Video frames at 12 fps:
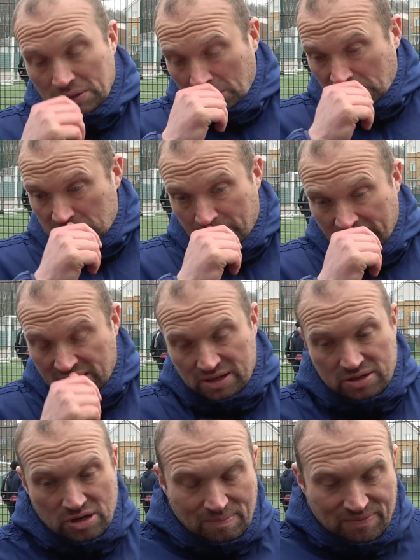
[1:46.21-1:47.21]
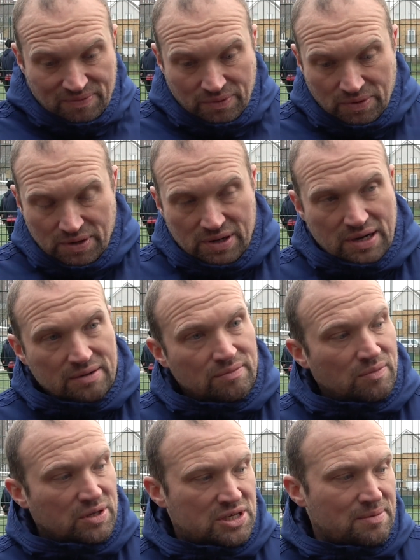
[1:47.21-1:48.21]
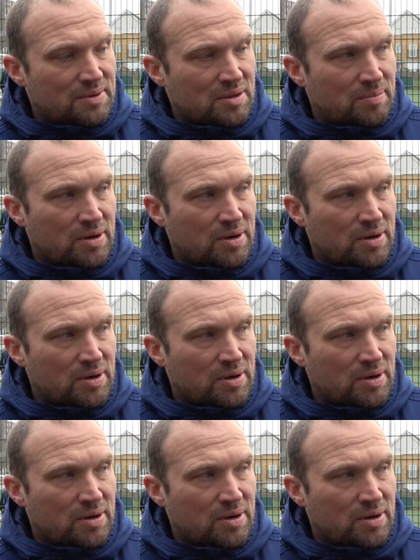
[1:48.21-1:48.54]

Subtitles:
who's been in the top 4, and a team at the